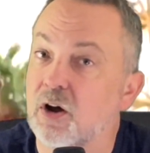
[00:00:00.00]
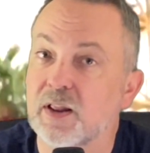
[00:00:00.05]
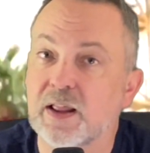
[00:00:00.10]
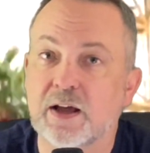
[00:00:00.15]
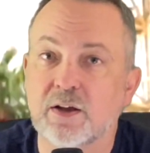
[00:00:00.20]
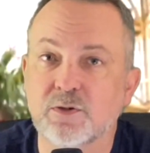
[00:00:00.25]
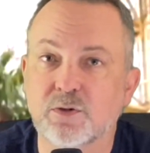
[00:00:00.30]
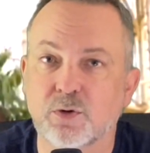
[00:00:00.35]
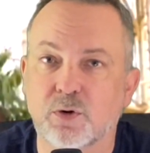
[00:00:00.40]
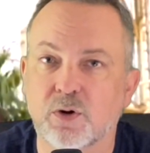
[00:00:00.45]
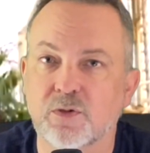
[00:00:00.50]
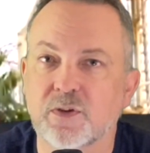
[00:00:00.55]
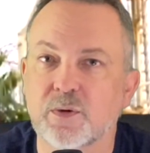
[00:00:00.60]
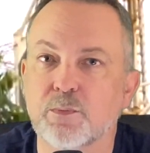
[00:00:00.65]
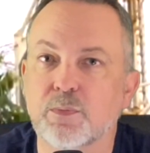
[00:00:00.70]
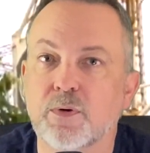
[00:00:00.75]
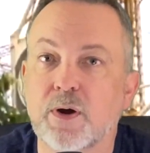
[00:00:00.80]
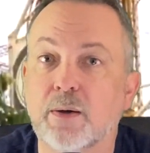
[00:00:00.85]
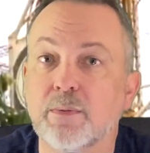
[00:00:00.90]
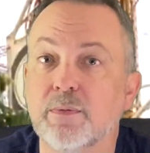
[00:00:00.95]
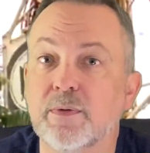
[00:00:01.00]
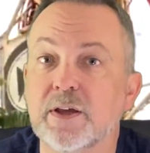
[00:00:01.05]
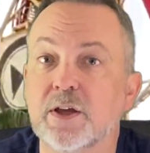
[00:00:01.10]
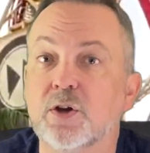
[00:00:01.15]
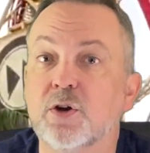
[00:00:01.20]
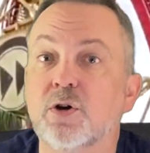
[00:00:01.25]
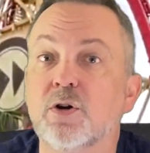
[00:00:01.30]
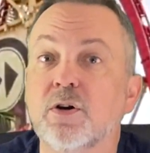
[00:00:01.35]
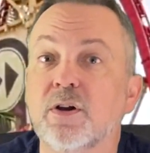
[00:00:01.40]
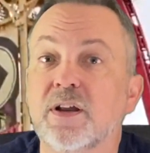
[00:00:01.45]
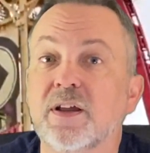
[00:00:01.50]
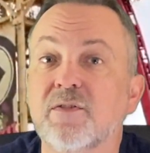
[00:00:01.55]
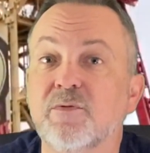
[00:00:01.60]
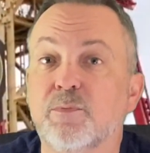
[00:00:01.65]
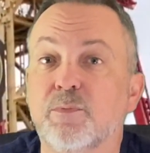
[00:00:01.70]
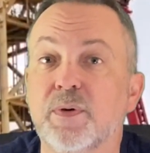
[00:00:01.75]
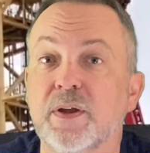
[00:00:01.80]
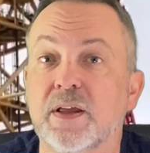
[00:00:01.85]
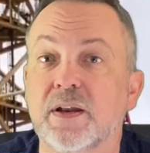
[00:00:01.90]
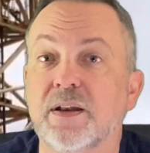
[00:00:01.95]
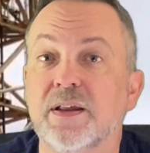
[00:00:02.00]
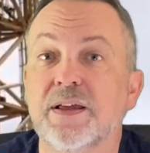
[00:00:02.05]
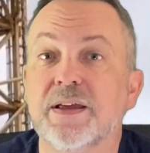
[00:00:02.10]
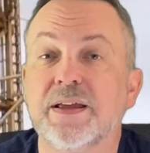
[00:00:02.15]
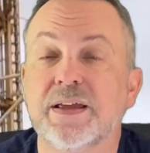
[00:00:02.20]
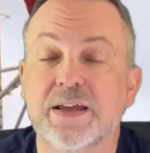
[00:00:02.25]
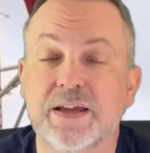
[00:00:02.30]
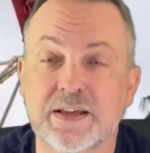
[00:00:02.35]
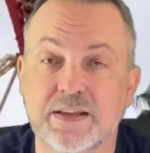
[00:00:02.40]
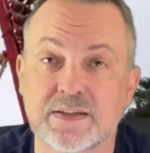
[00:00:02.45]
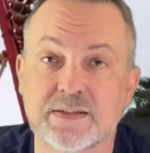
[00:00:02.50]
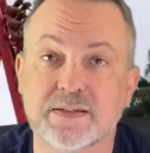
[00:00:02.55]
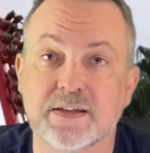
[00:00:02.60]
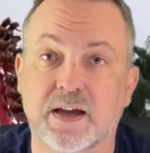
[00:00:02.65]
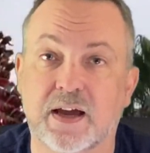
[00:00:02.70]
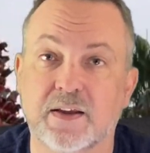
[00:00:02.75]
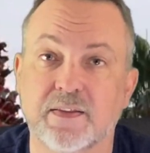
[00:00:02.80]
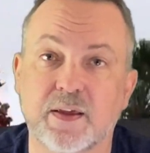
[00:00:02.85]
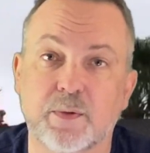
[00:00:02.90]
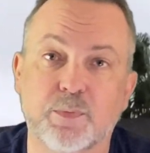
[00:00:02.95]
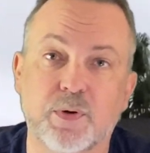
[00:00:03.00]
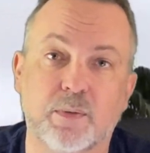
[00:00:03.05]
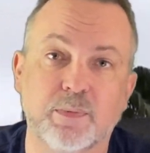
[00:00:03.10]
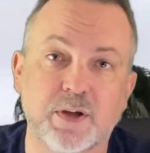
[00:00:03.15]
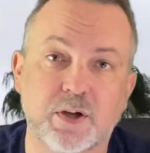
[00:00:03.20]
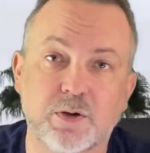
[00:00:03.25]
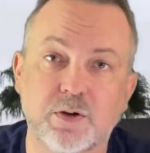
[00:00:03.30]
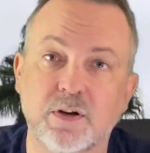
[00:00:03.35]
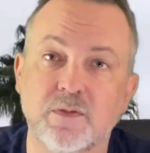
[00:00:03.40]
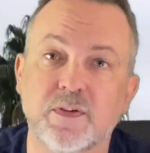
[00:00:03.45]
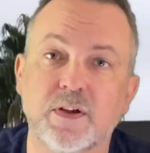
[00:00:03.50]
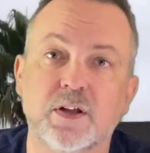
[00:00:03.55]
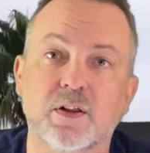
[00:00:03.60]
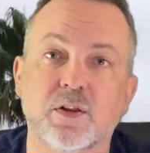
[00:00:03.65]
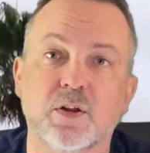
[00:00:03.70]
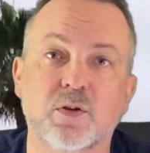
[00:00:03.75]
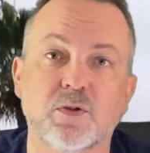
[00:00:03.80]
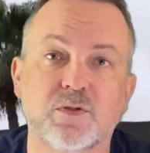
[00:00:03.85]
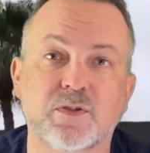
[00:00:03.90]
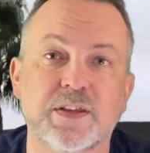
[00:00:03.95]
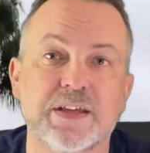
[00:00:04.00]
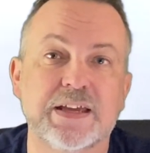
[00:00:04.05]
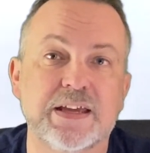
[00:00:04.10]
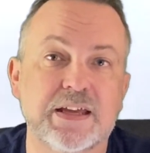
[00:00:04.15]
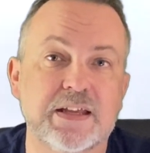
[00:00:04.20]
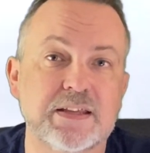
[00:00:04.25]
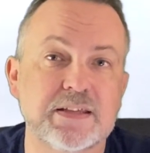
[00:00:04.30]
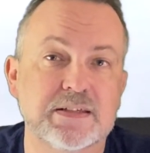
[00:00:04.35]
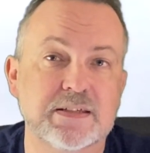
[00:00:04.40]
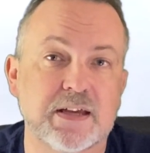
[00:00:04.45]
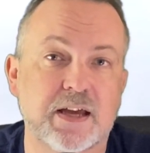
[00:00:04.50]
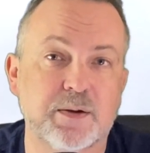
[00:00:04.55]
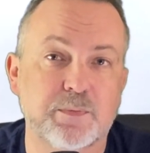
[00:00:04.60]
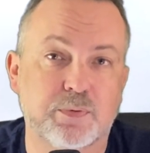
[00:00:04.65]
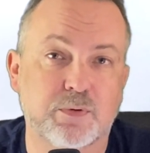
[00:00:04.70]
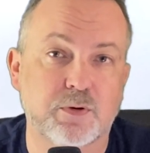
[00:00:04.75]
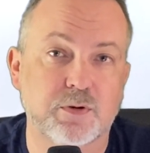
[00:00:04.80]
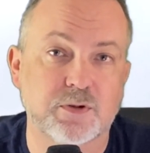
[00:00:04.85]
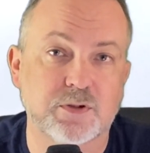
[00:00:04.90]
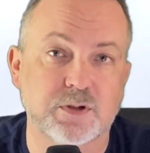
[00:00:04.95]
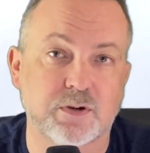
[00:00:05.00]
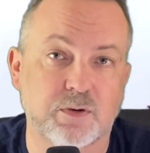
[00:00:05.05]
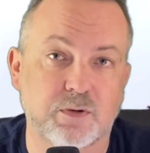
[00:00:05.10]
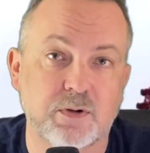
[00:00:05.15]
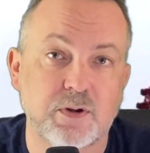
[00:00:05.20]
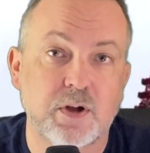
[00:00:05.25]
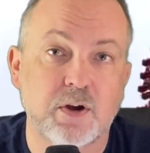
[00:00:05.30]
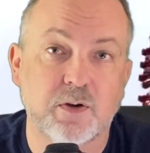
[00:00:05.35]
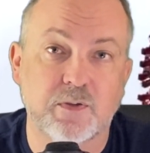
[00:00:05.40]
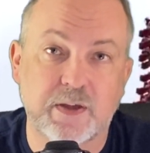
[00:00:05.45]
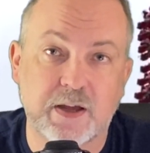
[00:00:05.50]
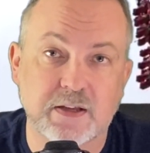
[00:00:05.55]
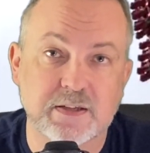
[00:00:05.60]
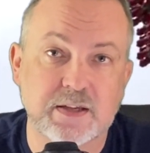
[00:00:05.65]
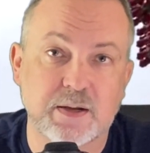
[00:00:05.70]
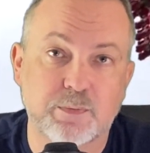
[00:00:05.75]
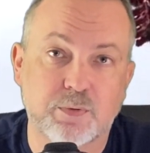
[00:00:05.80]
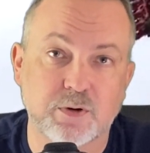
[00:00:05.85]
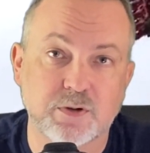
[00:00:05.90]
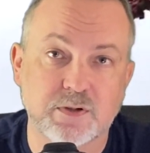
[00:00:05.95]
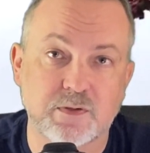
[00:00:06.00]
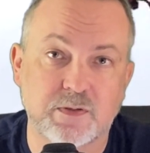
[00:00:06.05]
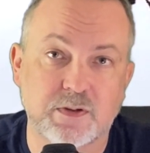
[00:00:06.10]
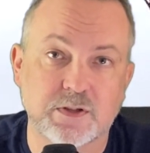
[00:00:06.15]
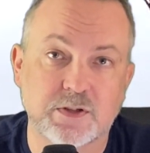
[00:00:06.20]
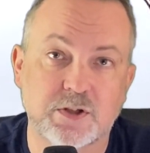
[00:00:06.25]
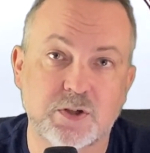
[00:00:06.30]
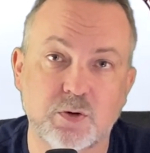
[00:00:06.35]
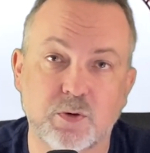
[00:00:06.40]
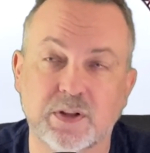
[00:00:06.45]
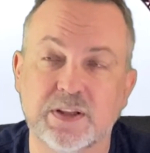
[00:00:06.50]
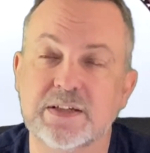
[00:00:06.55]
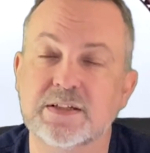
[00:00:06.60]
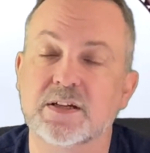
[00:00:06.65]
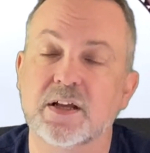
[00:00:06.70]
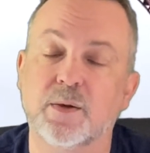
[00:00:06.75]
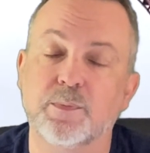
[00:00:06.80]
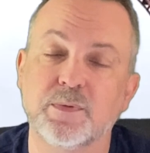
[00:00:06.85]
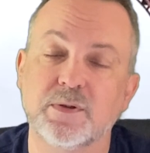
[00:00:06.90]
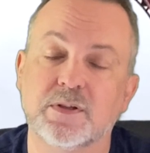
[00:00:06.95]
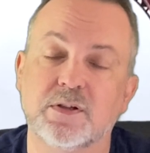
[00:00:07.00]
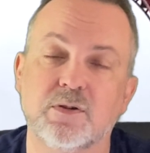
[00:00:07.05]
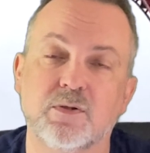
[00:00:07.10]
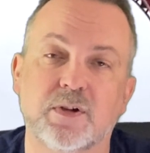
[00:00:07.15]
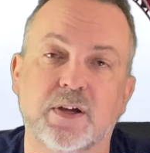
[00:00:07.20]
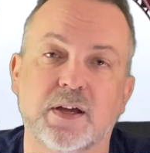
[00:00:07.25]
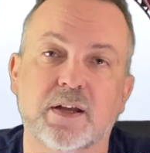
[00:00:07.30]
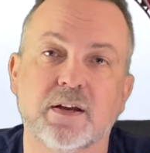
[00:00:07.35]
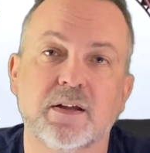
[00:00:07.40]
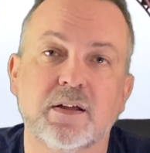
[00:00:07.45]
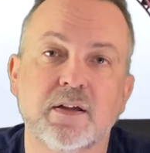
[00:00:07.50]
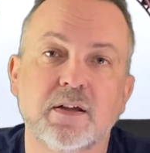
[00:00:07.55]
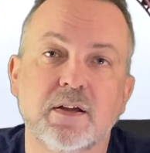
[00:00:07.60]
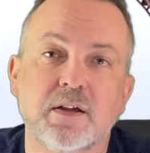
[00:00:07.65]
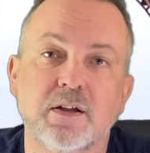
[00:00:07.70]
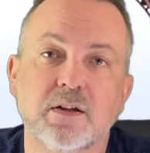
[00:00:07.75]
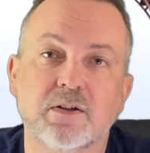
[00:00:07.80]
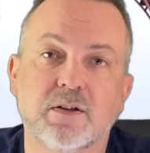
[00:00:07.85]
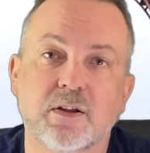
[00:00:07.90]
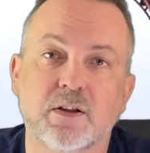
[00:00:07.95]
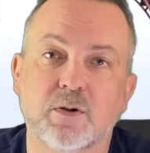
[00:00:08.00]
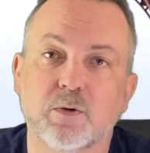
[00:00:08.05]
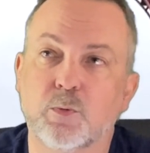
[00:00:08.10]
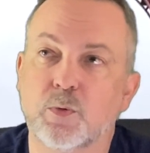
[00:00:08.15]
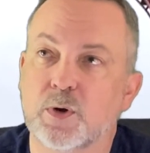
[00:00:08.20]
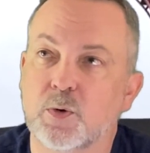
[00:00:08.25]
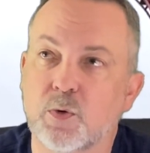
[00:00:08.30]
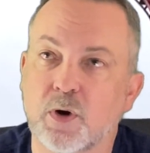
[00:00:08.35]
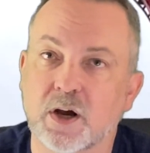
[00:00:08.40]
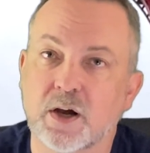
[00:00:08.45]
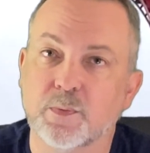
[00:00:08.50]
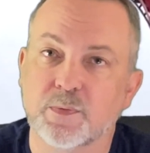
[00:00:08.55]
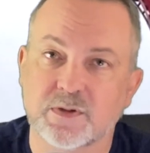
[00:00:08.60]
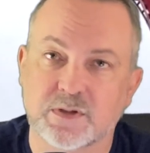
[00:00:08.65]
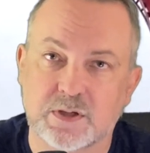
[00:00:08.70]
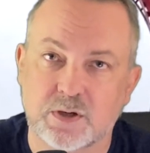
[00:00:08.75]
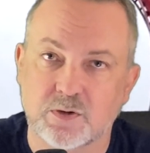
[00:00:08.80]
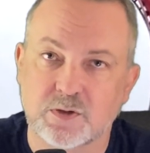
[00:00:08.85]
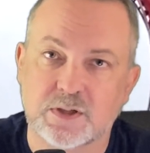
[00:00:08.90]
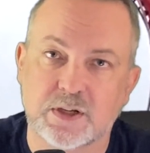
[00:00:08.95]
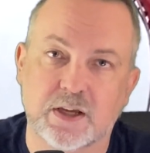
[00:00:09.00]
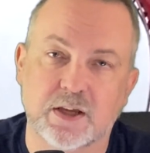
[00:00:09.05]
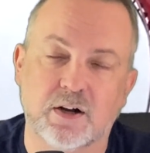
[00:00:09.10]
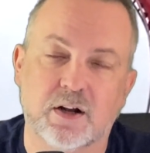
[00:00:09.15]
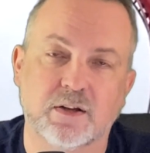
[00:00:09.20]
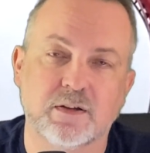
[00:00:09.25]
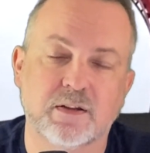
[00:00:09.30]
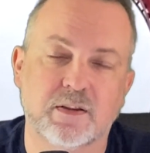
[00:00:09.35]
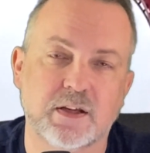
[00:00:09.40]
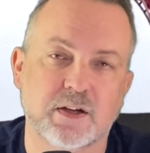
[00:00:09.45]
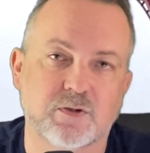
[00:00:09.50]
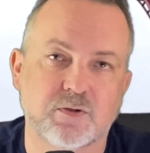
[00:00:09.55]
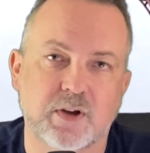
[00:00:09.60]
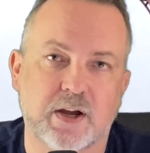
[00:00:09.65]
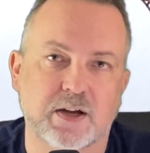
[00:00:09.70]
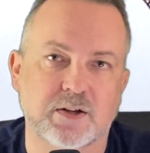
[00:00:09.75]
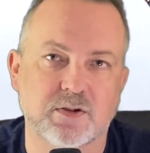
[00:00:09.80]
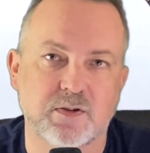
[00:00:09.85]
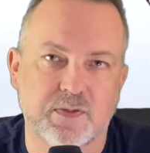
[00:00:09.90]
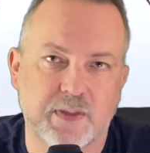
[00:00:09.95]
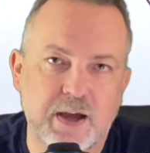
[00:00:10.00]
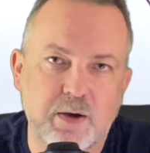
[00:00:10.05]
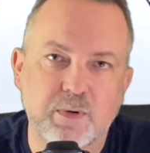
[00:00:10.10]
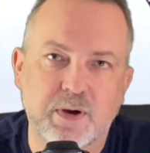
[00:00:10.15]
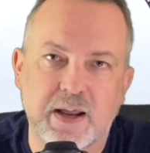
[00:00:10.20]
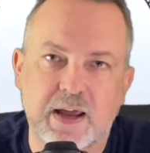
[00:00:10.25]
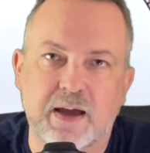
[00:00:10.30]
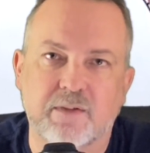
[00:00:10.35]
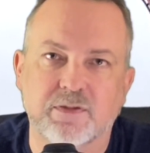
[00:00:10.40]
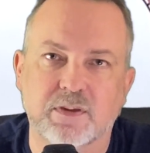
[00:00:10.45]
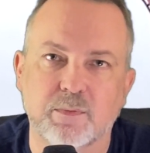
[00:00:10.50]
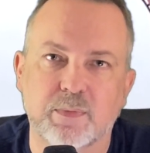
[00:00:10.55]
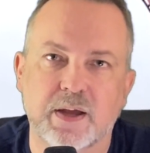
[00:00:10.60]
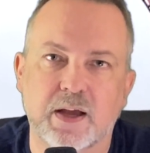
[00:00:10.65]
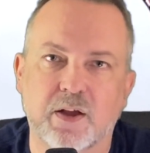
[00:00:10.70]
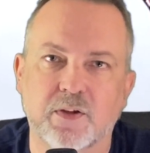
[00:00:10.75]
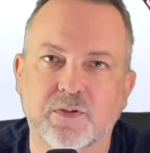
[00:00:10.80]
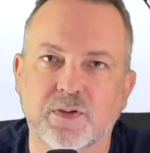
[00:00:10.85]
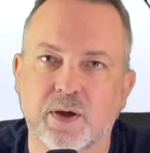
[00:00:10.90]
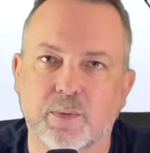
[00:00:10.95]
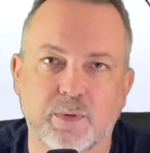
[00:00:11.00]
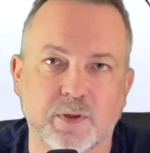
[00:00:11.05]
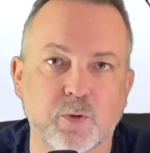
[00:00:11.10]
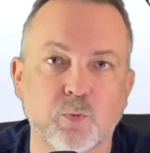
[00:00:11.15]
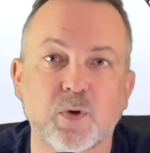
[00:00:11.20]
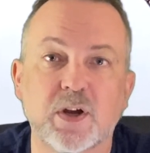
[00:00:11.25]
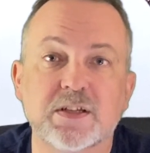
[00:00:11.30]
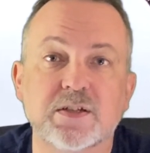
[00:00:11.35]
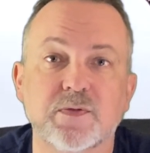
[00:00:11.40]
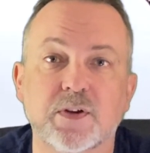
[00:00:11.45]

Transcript: outdoors and probably could have been inside. They probably could have enclosed the inside portion or the outside portion of this queue, at least up until you get to where you walk up the stairs to get onto the attraction. That would have to be outside, but the rest of